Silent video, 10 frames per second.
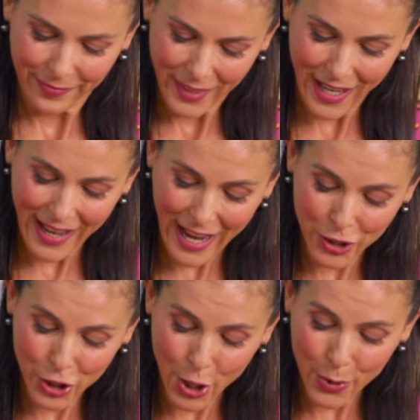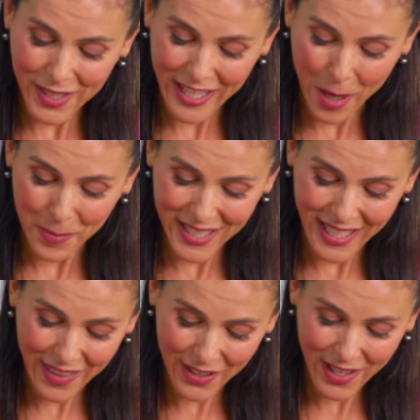Okay, our dough's come
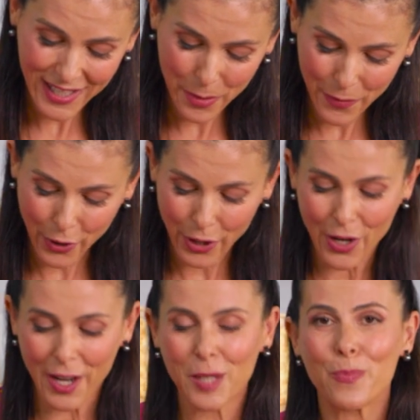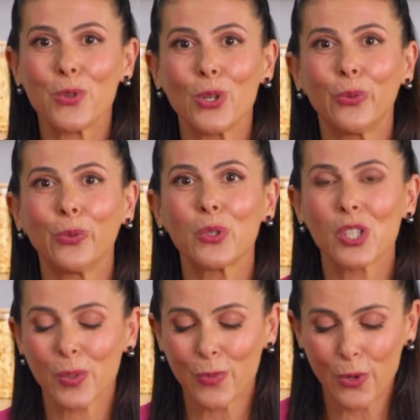together nicely. We've got a nice, beautiful,
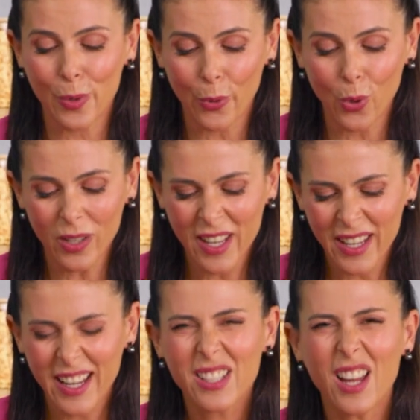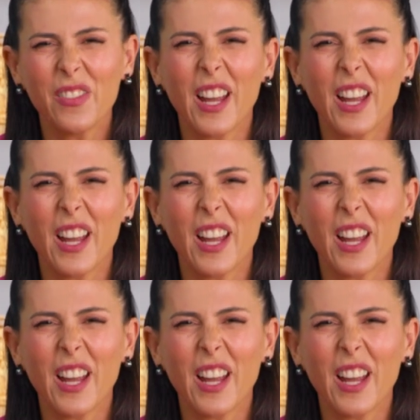smooth ball. It's kind of